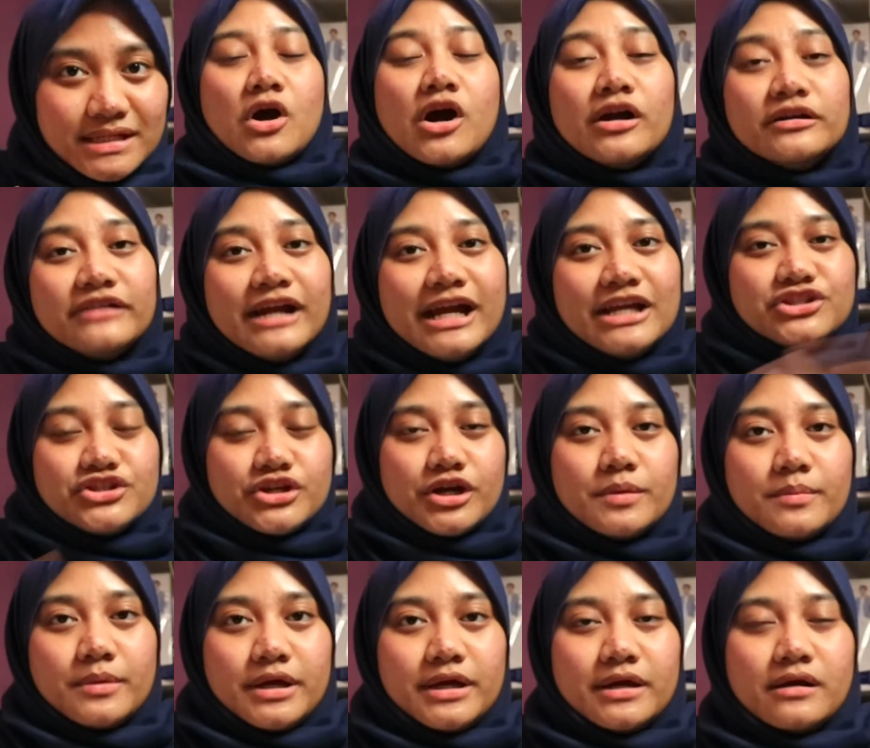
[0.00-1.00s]
Conrad and
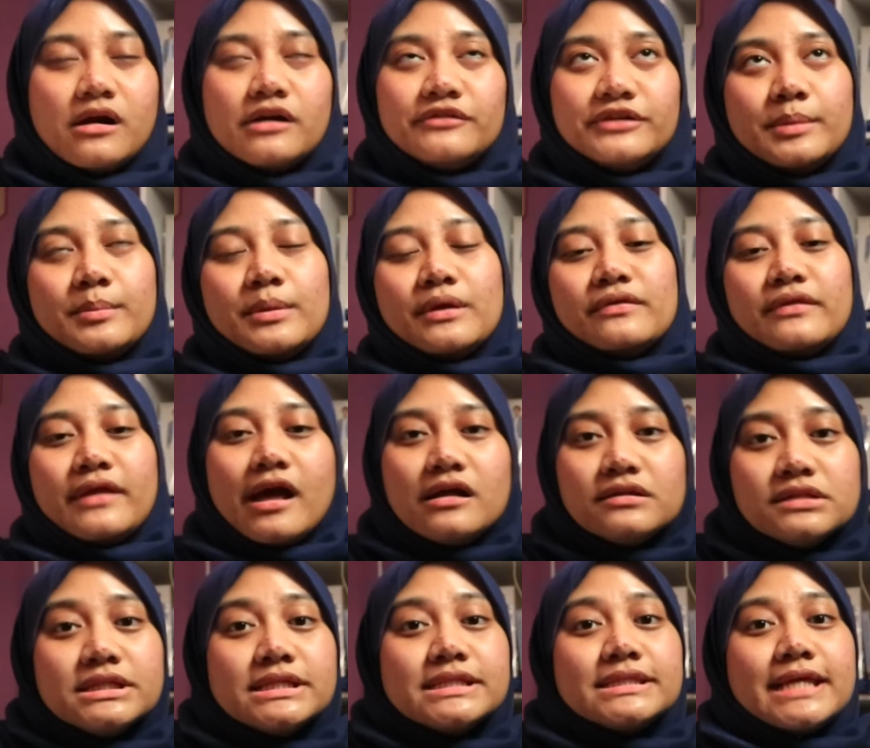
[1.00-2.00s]
Jeremiah, Conrad being the
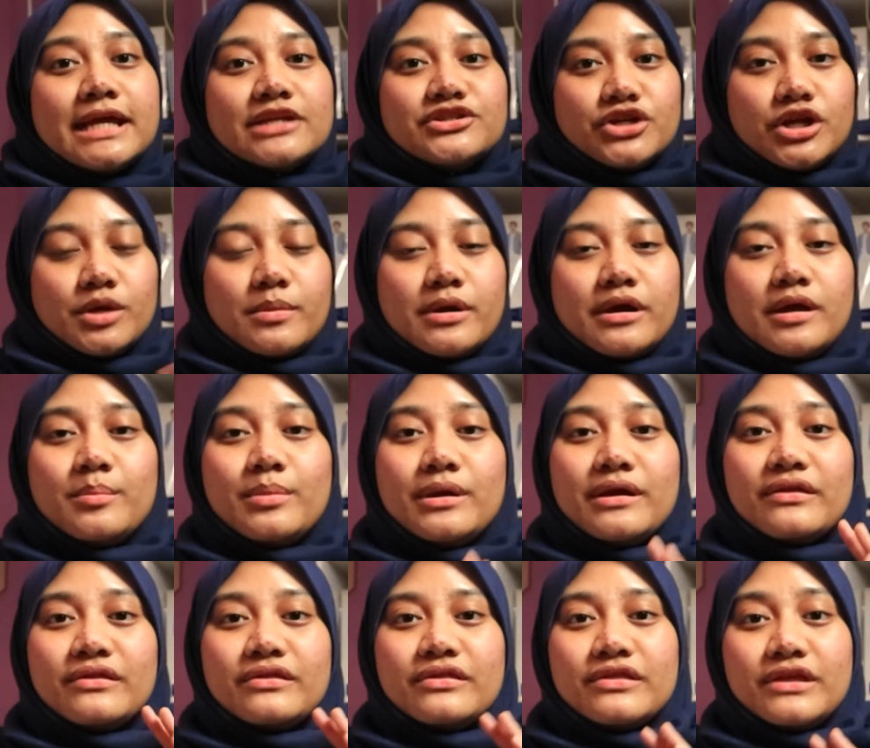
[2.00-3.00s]
eldest and Jeremiah
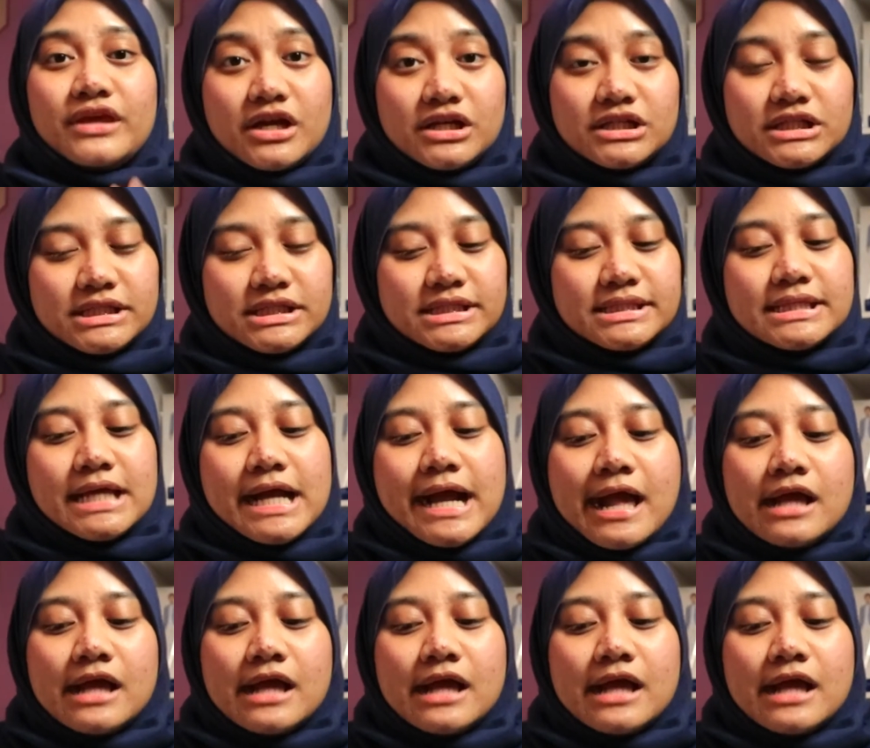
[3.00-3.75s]
being the youngest.